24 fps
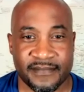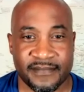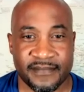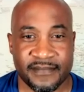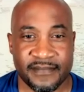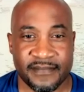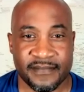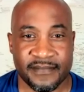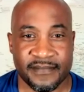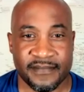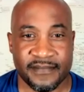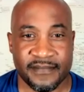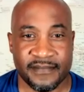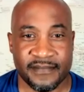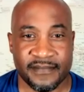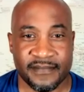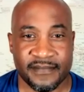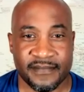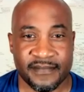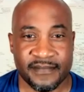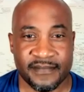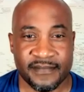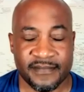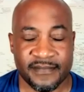
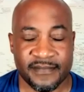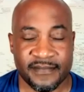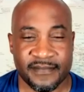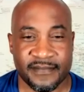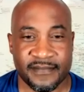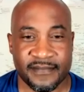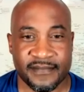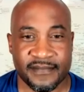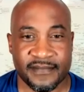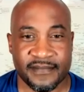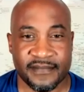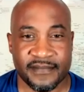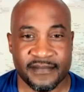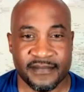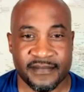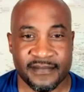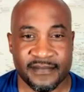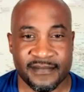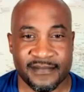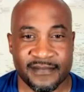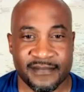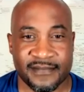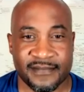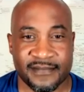
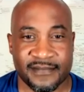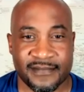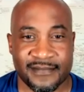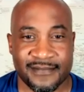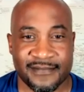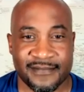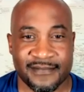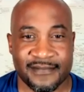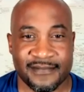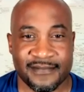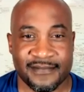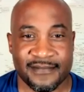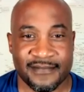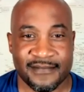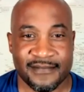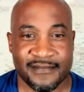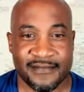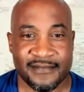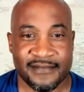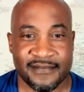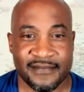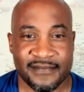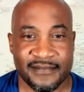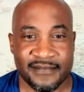
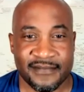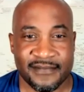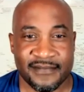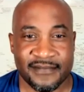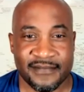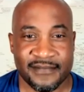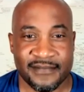[no speech]